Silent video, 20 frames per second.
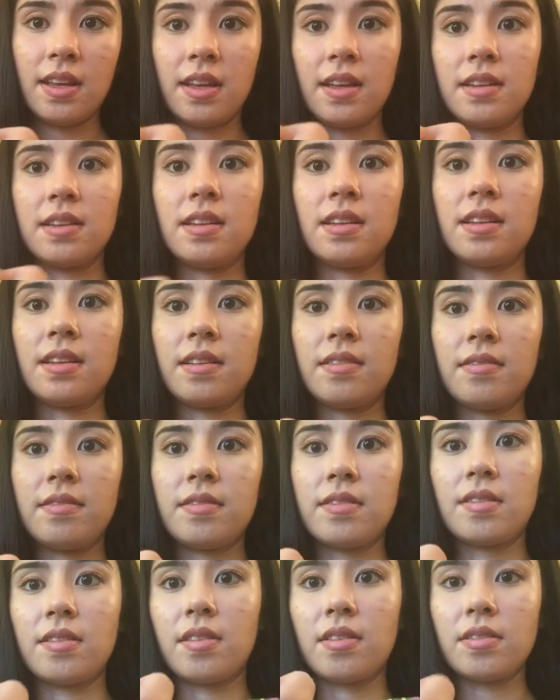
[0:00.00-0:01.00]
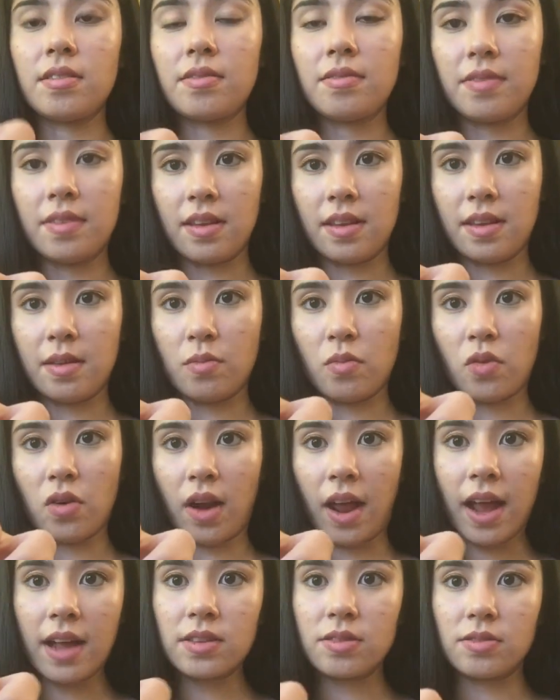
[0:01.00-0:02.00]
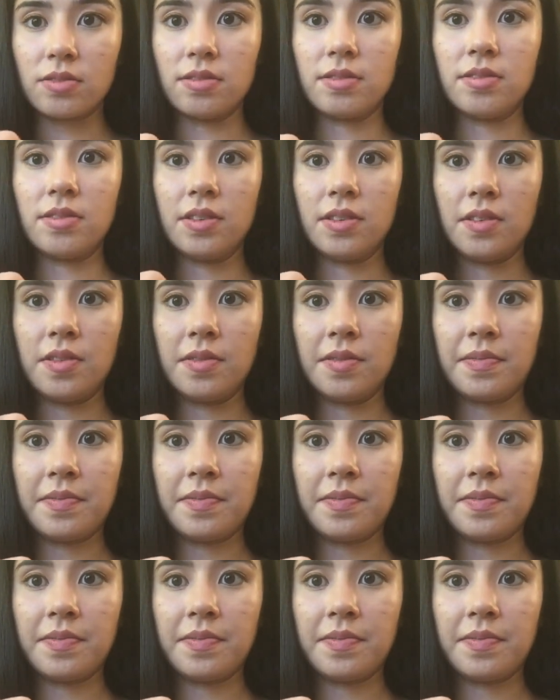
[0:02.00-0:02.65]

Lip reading: until it starts feeling more natural to you.